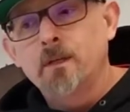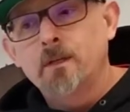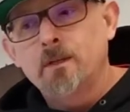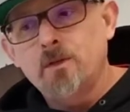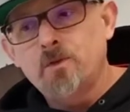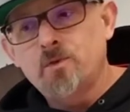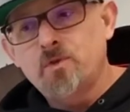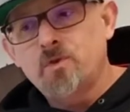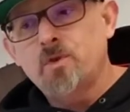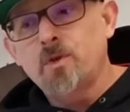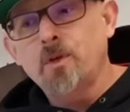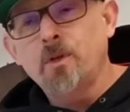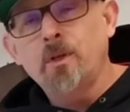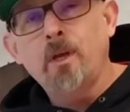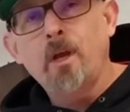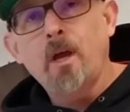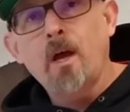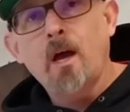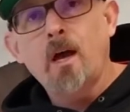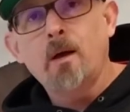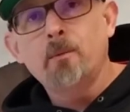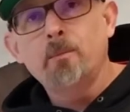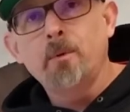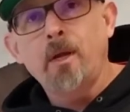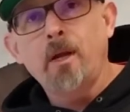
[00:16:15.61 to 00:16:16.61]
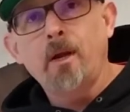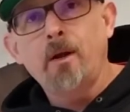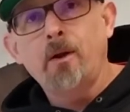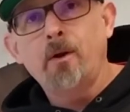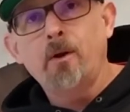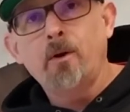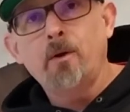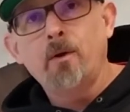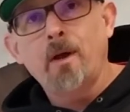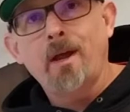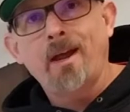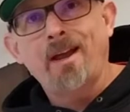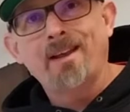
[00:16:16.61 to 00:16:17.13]
The Chile
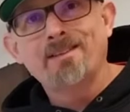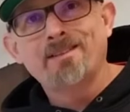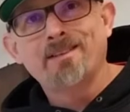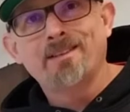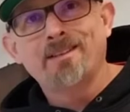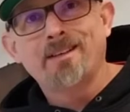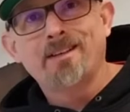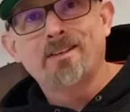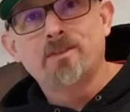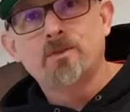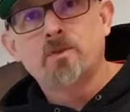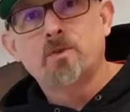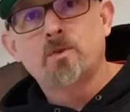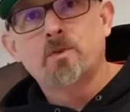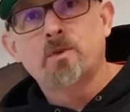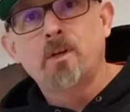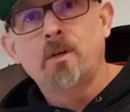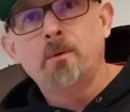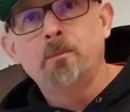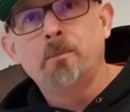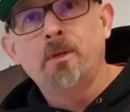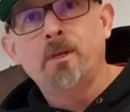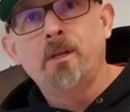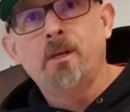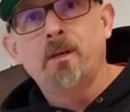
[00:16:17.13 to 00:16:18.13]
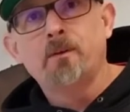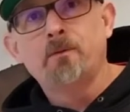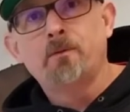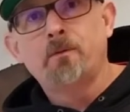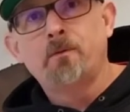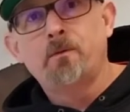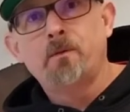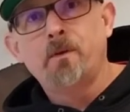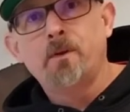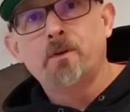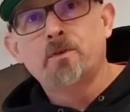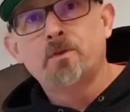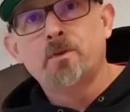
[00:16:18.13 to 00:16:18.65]
Habanero has an extremely
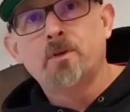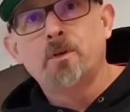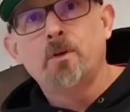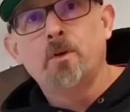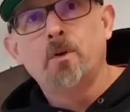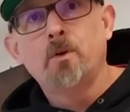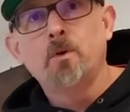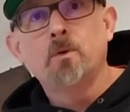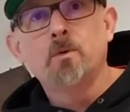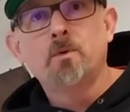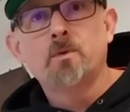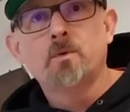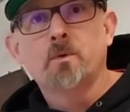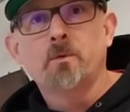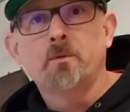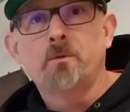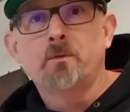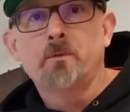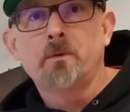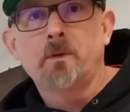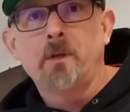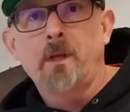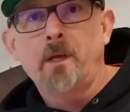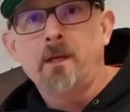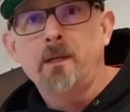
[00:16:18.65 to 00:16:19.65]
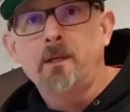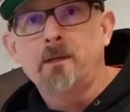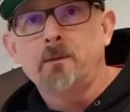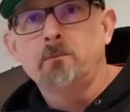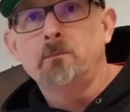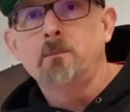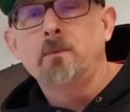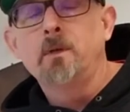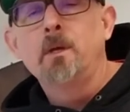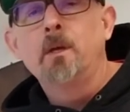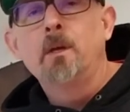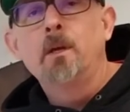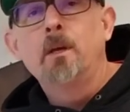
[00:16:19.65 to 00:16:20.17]
efficient neutral
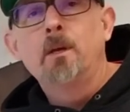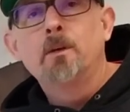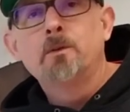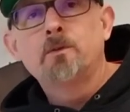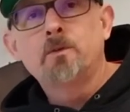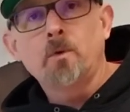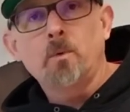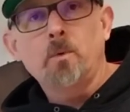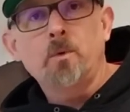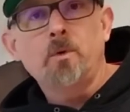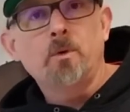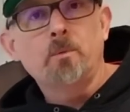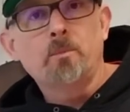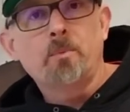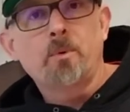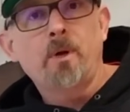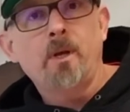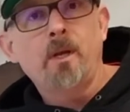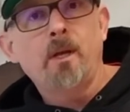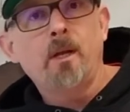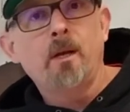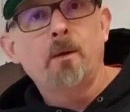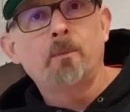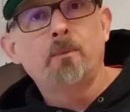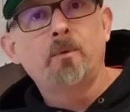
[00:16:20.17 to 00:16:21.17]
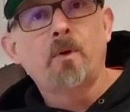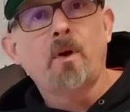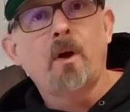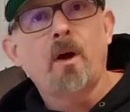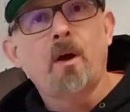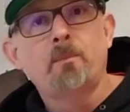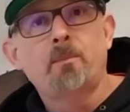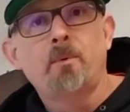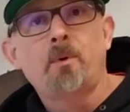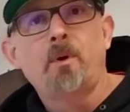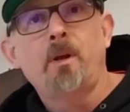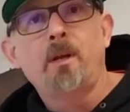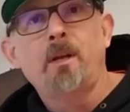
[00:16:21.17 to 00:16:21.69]
flame. So when you bring it up to
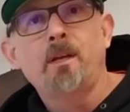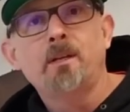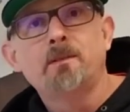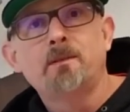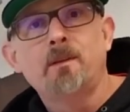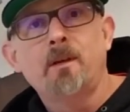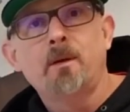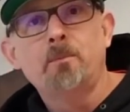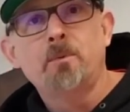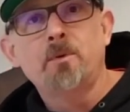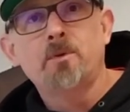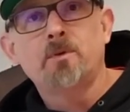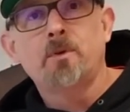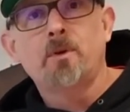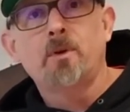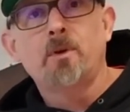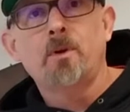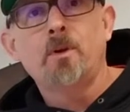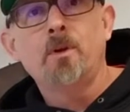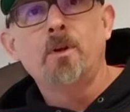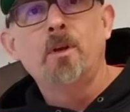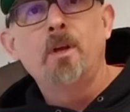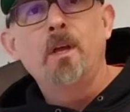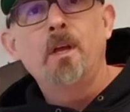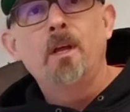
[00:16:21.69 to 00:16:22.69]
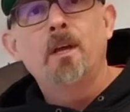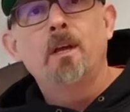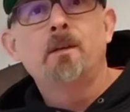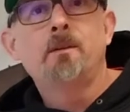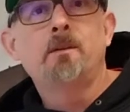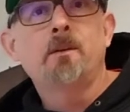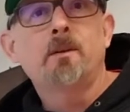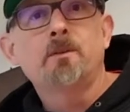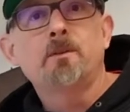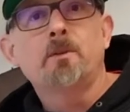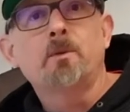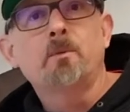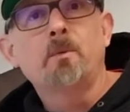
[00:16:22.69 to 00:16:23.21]
operating temperature, it
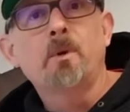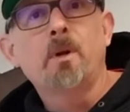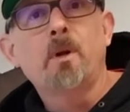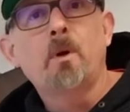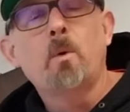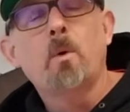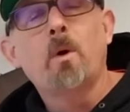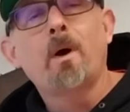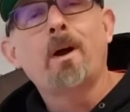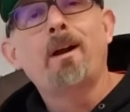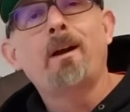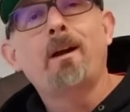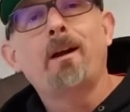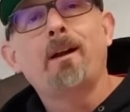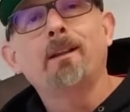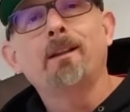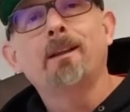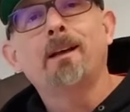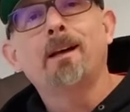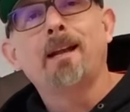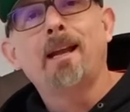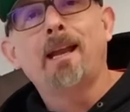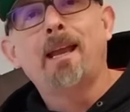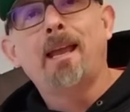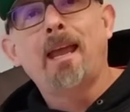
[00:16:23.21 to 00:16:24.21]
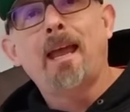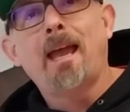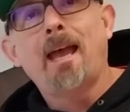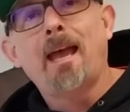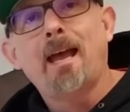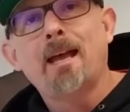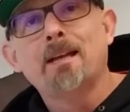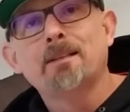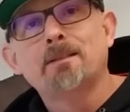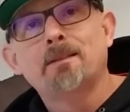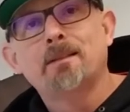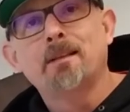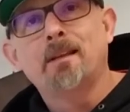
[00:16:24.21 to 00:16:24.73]
doesn't require a lot of
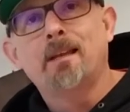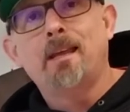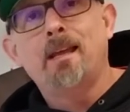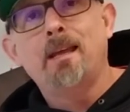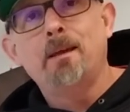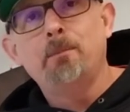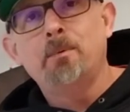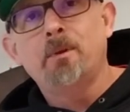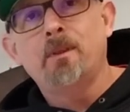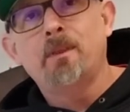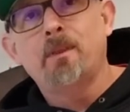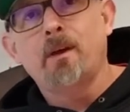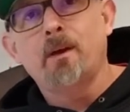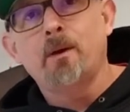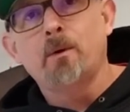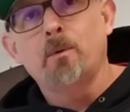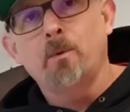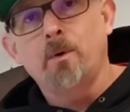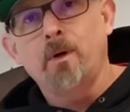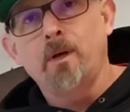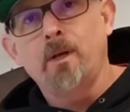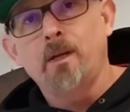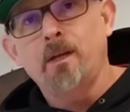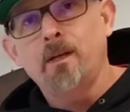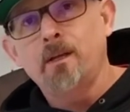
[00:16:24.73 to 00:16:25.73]
gas to keep it that way.